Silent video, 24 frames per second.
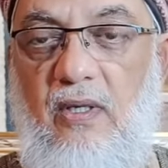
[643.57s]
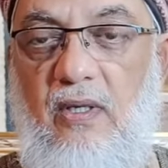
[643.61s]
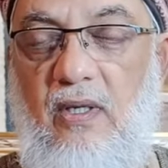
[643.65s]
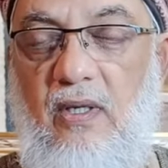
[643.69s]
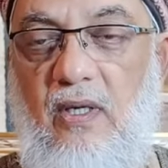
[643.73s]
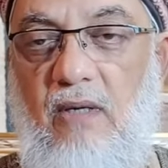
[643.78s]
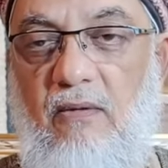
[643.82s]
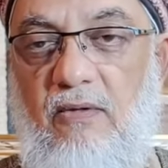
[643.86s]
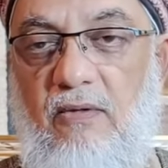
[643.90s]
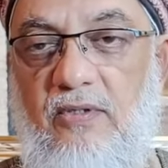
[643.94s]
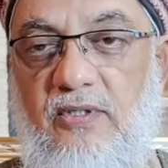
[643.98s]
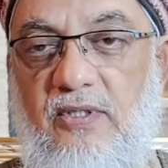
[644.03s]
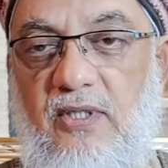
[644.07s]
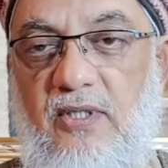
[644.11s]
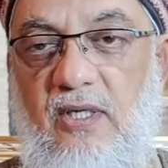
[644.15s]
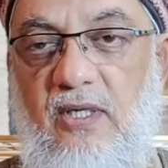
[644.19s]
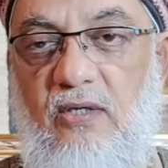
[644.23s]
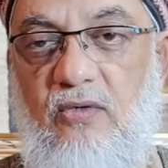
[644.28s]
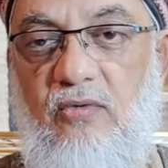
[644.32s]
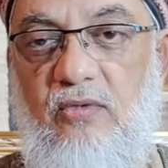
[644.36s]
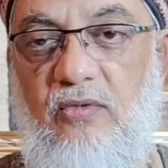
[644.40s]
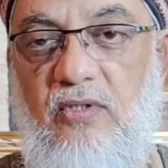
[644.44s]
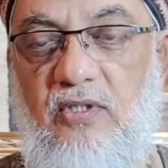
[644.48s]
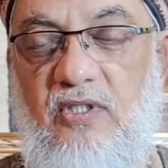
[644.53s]

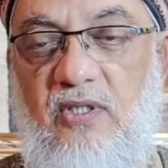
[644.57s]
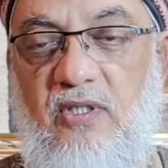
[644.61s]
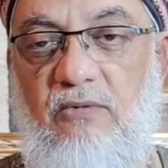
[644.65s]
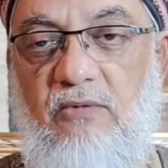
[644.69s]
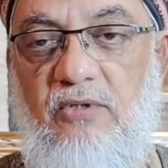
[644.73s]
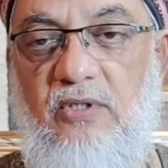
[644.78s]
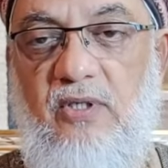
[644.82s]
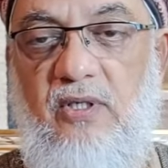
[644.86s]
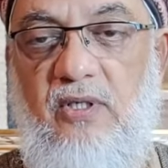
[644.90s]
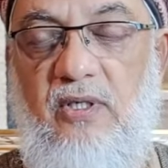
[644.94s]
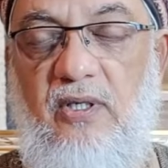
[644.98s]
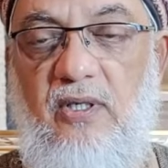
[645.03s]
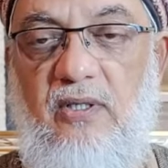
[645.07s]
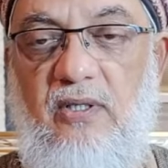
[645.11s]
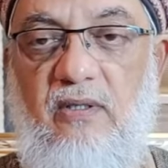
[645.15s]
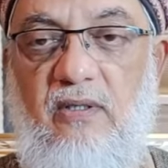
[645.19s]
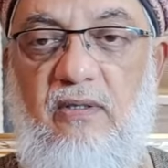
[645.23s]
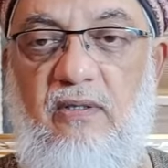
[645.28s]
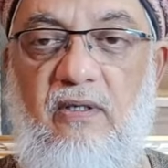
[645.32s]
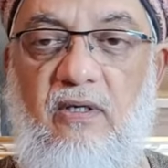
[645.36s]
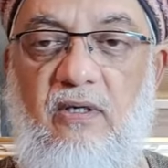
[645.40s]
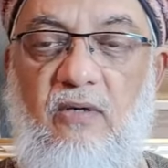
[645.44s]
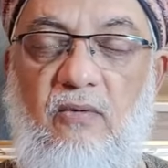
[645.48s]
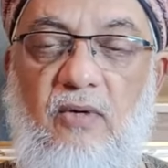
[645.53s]
qabristan, to the cemetery, and the
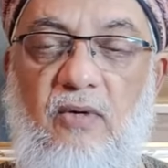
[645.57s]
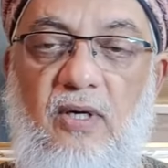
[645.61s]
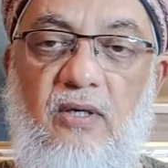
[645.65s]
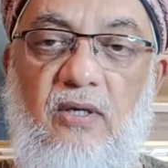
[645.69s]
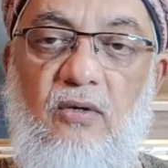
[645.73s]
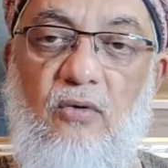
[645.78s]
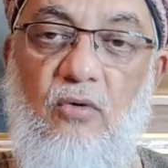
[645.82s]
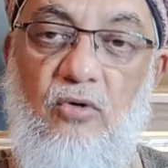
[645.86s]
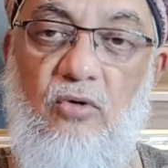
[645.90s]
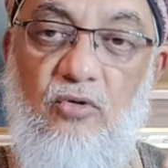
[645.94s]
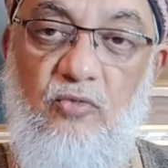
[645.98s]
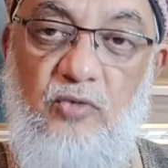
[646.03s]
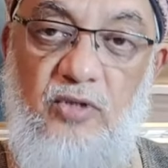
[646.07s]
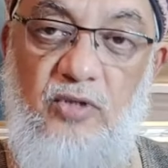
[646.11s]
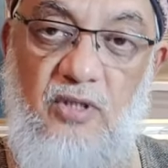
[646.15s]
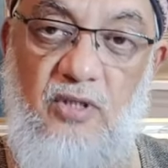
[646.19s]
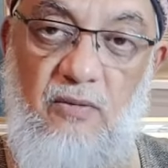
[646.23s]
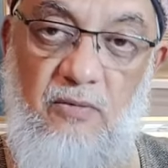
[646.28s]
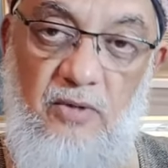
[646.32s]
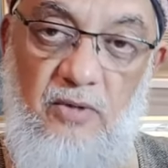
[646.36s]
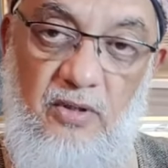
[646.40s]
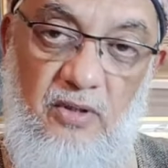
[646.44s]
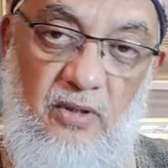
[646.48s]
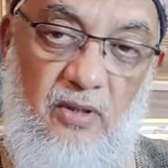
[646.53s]
third one goes with
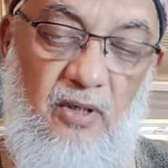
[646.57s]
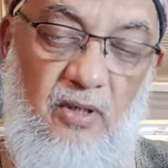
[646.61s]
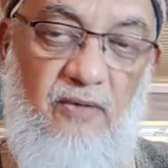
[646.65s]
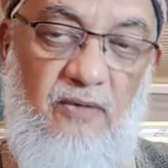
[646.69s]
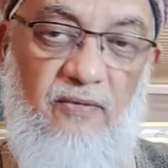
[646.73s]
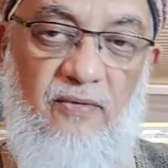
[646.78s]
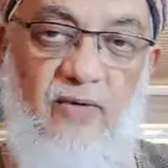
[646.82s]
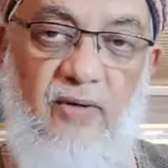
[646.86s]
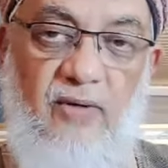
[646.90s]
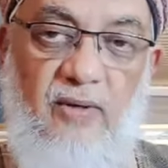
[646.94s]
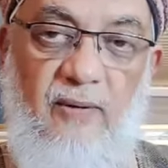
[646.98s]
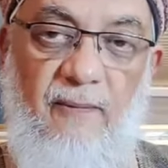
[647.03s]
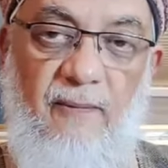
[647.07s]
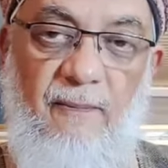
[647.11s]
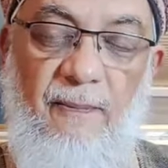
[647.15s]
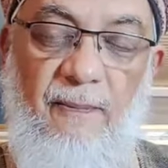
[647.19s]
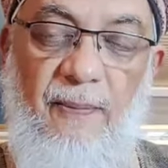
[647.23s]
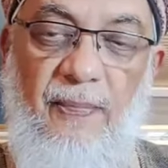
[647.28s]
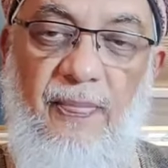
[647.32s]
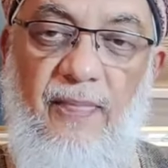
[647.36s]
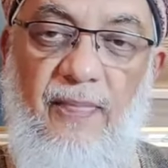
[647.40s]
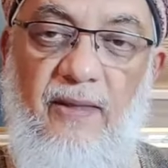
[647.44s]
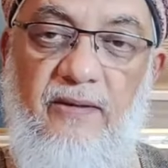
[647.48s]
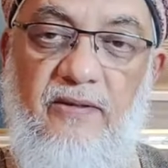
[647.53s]
him in the grave.
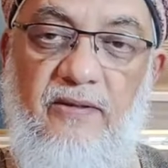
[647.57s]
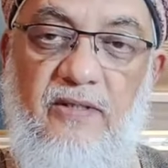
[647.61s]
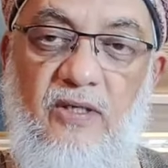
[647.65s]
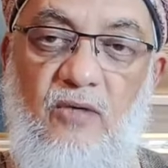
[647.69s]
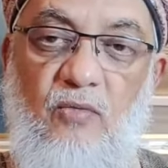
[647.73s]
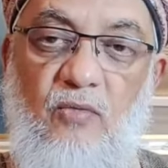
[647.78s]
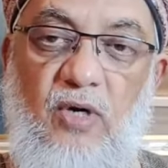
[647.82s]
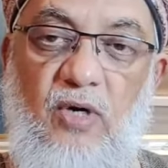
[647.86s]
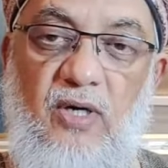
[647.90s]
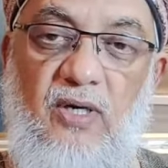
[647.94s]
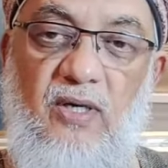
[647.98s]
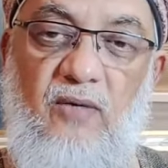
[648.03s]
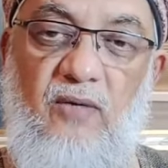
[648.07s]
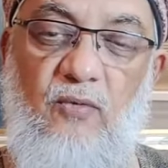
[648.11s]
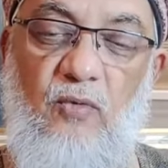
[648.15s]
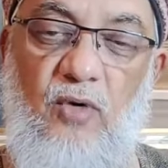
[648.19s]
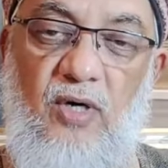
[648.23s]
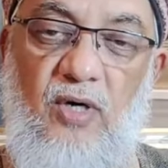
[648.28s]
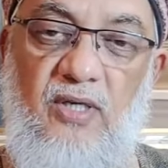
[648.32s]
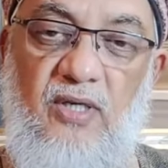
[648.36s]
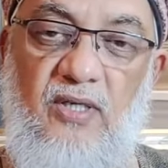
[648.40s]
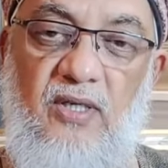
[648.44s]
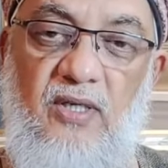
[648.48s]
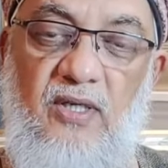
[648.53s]
He said
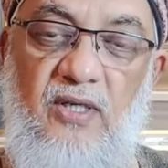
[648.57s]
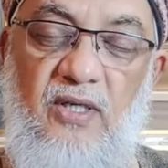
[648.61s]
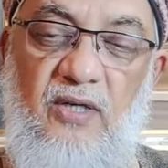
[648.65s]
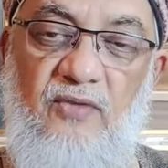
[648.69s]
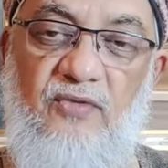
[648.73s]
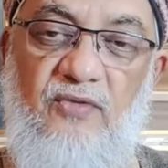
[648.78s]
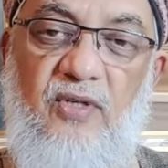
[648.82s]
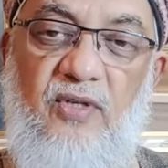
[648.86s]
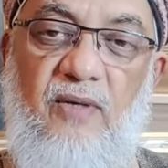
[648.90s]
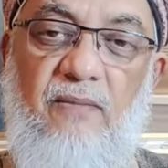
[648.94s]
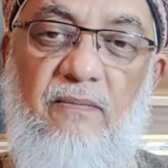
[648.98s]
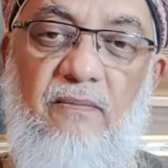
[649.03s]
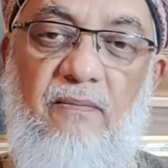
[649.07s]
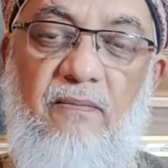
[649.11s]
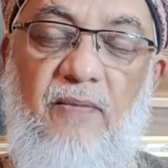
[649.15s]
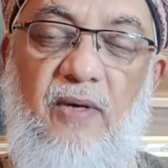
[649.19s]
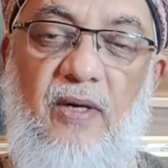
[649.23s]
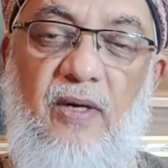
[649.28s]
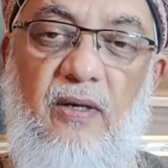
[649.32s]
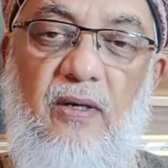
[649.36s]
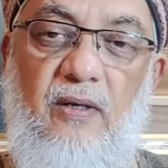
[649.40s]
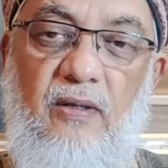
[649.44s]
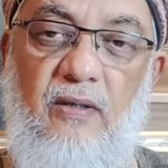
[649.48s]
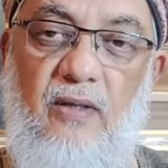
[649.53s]
what leaves him
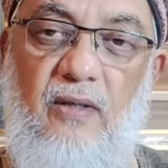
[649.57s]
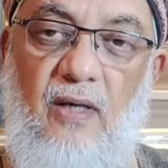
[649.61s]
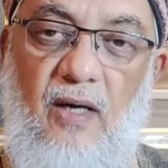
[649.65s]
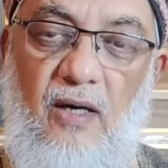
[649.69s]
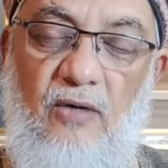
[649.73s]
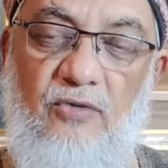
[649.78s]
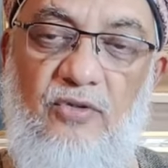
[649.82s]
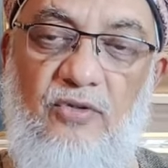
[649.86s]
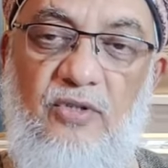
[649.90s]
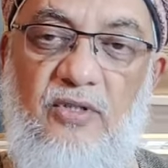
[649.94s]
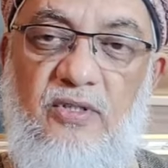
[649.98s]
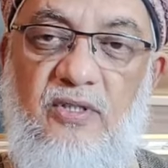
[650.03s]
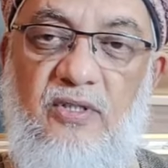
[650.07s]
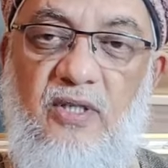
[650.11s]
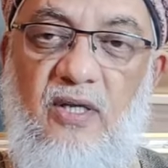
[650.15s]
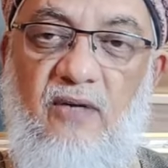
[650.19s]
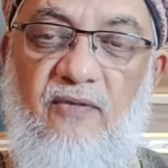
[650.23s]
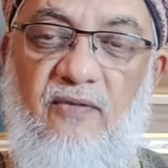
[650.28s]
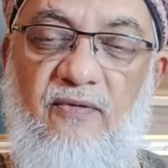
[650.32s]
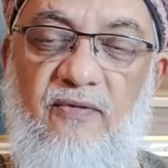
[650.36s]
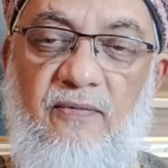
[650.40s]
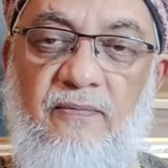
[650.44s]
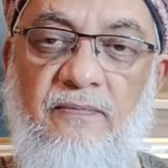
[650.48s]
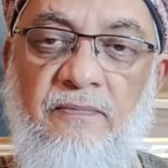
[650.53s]
in the house
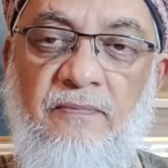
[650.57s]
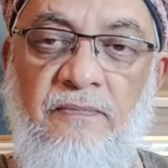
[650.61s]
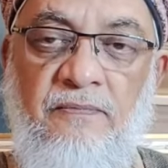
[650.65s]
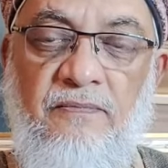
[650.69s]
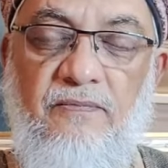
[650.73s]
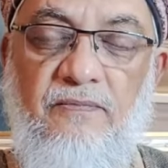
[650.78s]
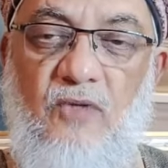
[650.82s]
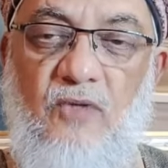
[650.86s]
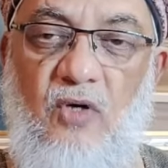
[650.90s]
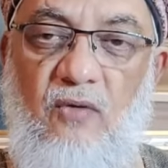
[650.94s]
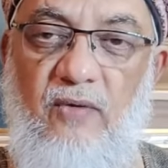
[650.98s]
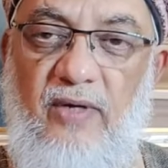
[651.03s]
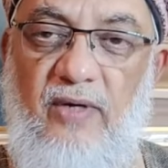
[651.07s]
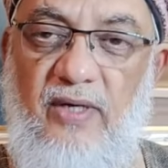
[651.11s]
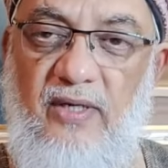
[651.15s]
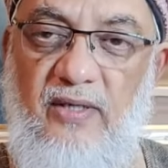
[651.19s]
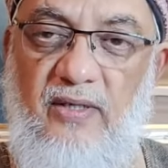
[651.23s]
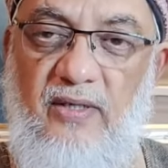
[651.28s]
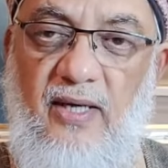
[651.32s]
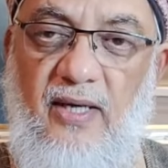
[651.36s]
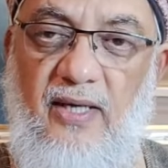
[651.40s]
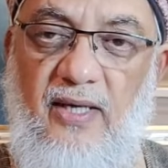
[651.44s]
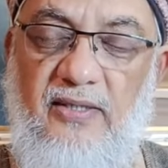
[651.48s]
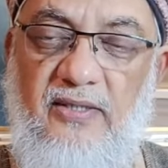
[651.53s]
itself, or where he
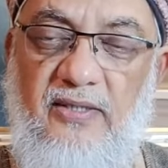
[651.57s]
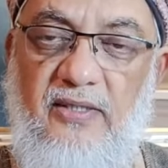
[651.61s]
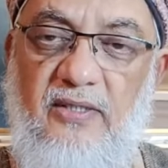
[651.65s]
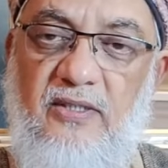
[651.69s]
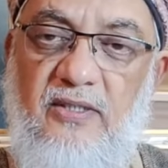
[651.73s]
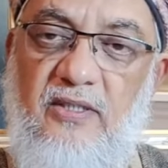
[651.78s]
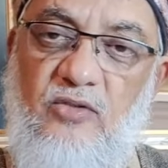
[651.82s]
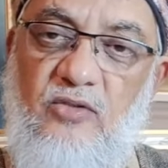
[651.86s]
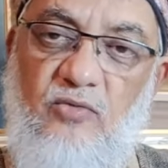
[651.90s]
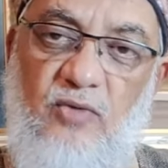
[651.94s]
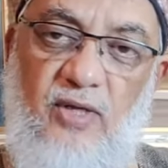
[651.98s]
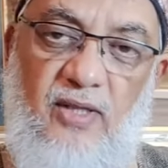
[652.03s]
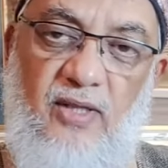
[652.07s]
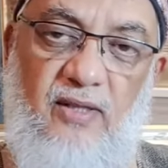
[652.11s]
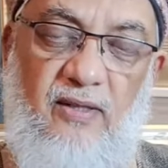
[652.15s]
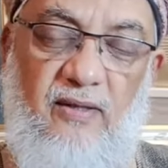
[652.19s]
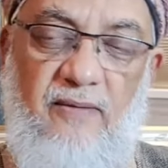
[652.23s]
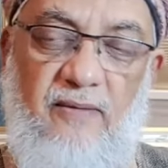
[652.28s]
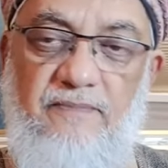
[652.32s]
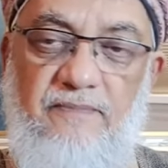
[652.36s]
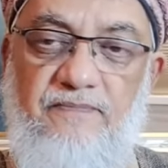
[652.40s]
dies, is his wealth.